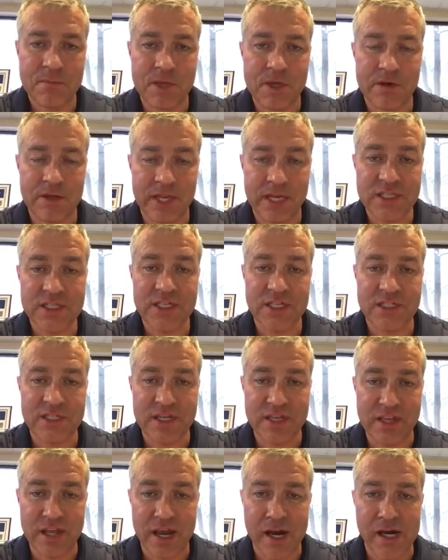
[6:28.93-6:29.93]
You know, that's
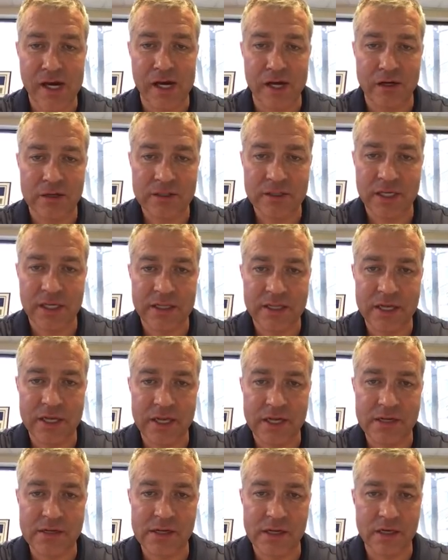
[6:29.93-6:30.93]
just in the air. And
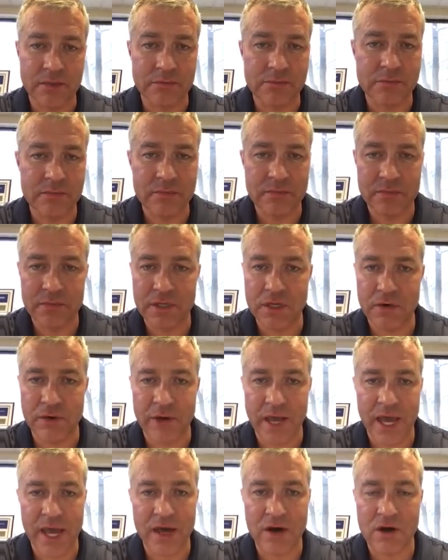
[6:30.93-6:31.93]
then, you
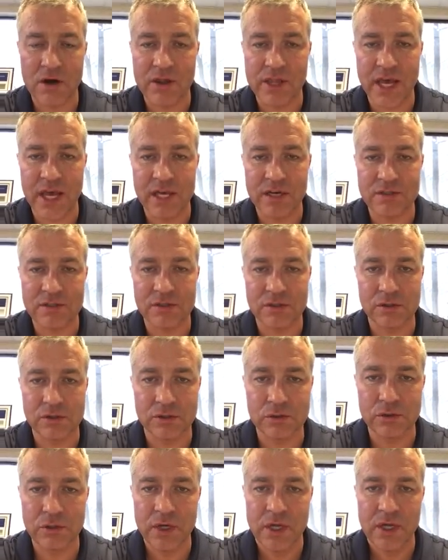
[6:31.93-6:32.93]
know, add all that
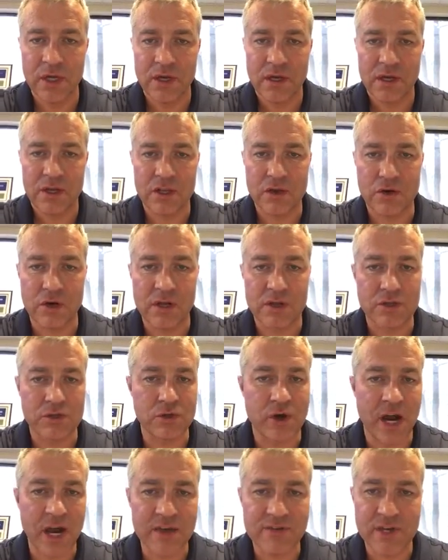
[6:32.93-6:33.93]
to, you know, all the
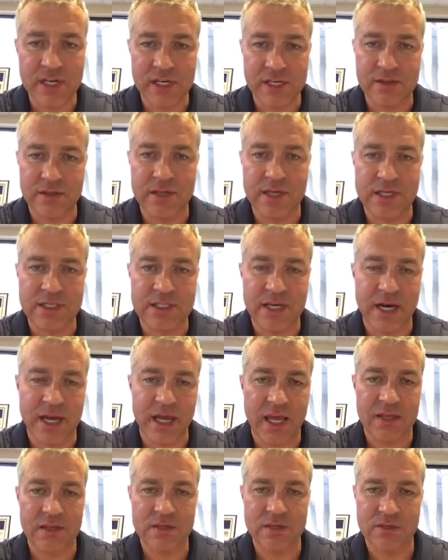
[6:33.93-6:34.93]
driving and things that I
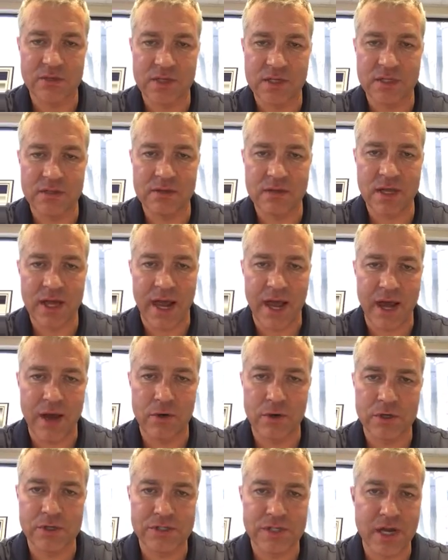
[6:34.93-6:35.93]
had to do, the
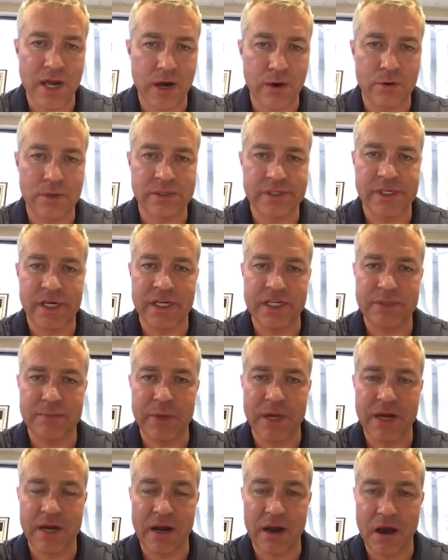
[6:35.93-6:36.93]
hours and hours that I
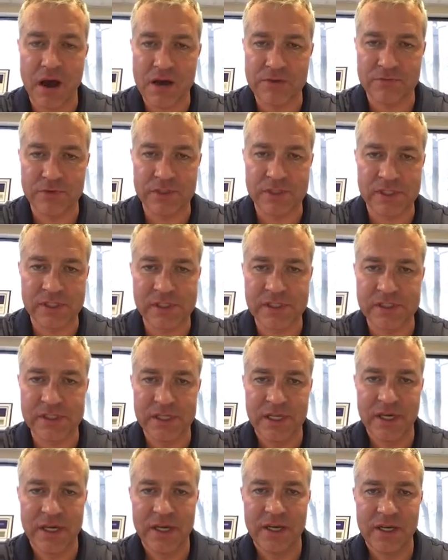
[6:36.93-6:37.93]
spent at
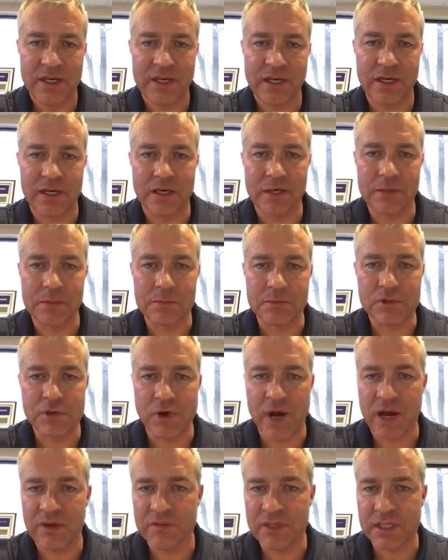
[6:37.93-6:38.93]
conferences,
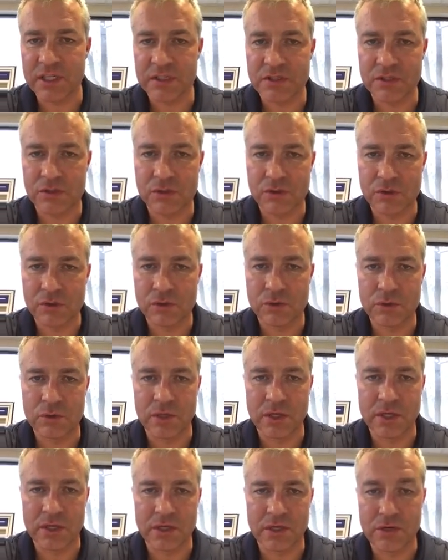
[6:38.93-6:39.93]
traveling
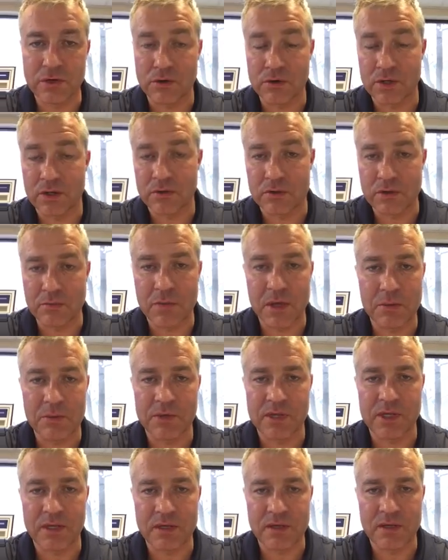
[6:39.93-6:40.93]
to, you know, the
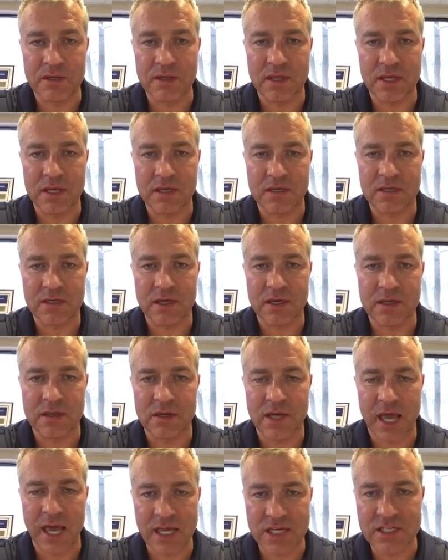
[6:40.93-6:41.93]
people
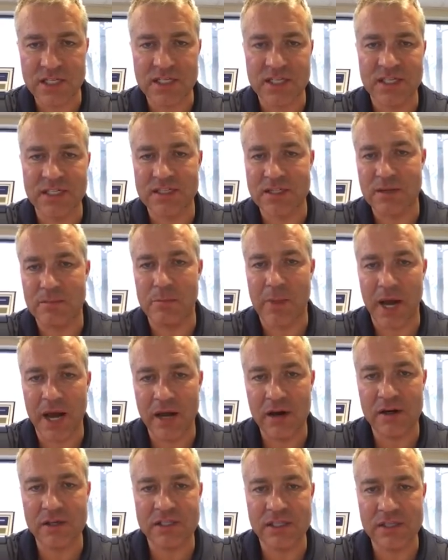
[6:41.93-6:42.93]
the agencies that
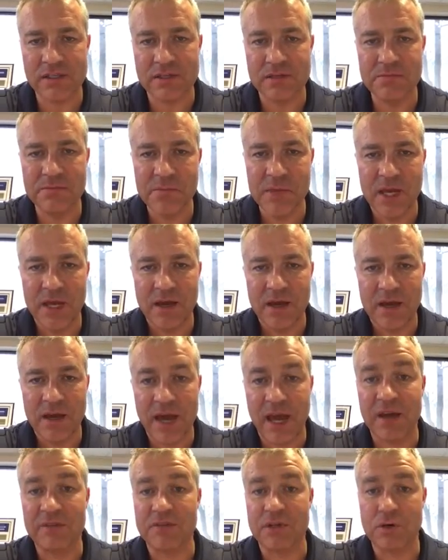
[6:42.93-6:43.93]
buy our system.
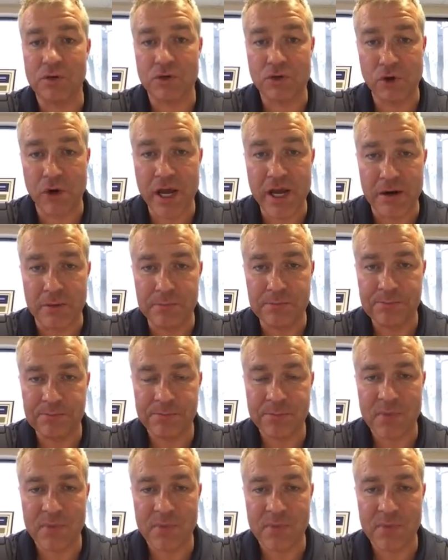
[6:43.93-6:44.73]
I have to go train them.